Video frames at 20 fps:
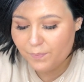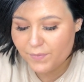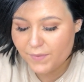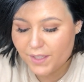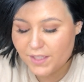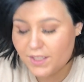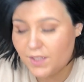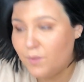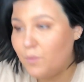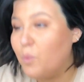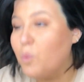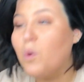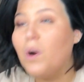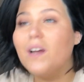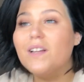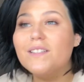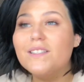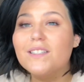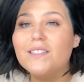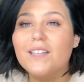doesn't
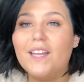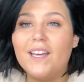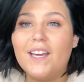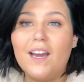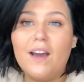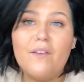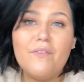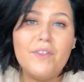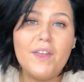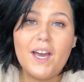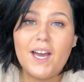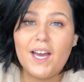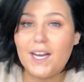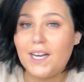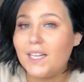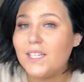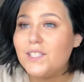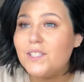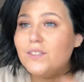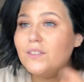want to like have the
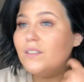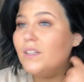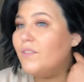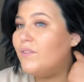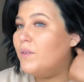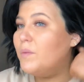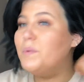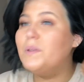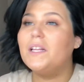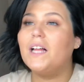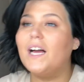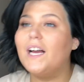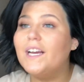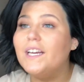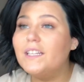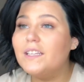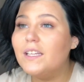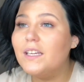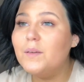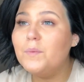hassle of
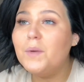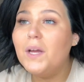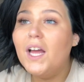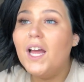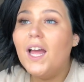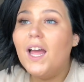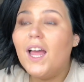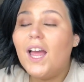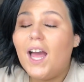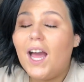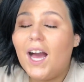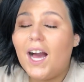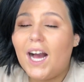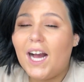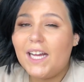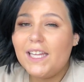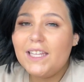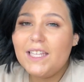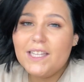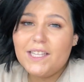applying them,
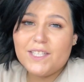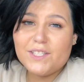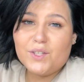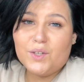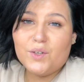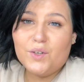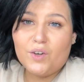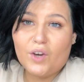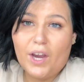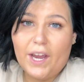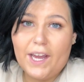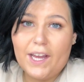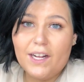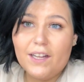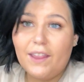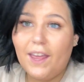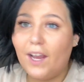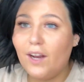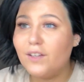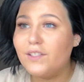I think these are
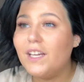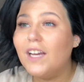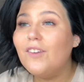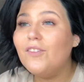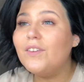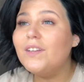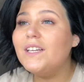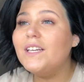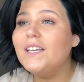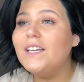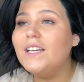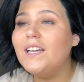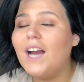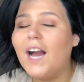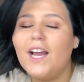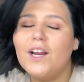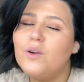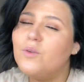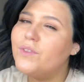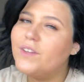great. They are definitely,
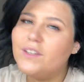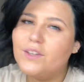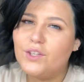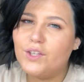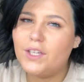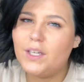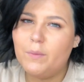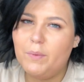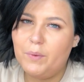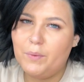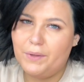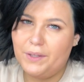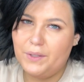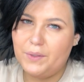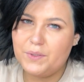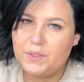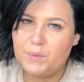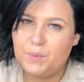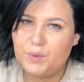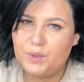I don't think they're going to be
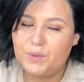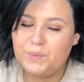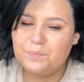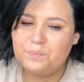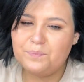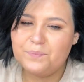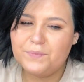reusable.